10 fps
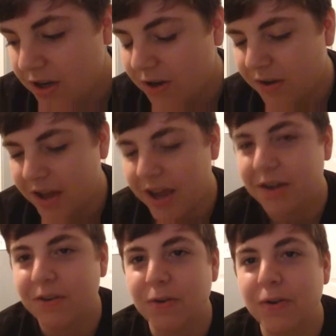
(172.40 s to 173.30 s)
Oh, okay,
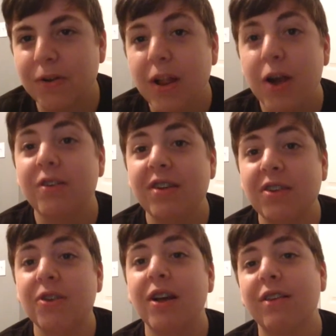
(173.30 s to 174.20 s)
cool. Her
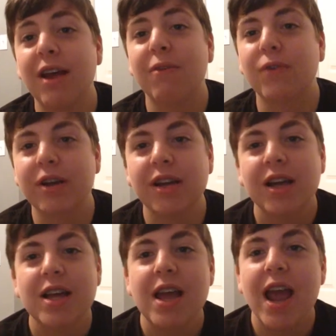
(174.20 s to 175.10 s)
sister does have one.
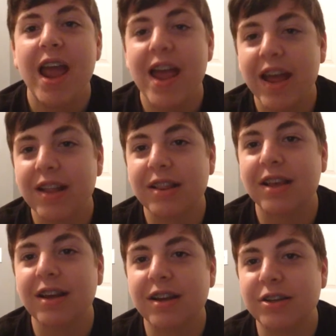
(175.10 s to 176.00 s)
And,
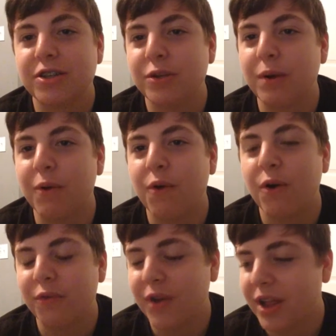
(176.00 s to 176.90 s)
I forgot
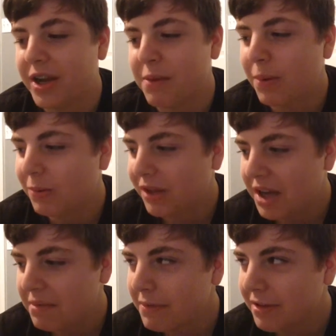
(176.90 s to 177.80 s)
her name. What was the
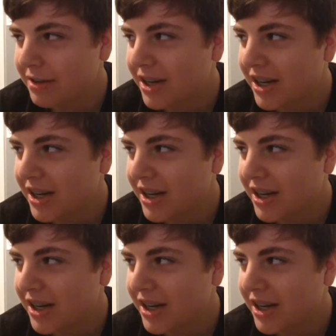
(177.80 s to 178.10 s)
name of it?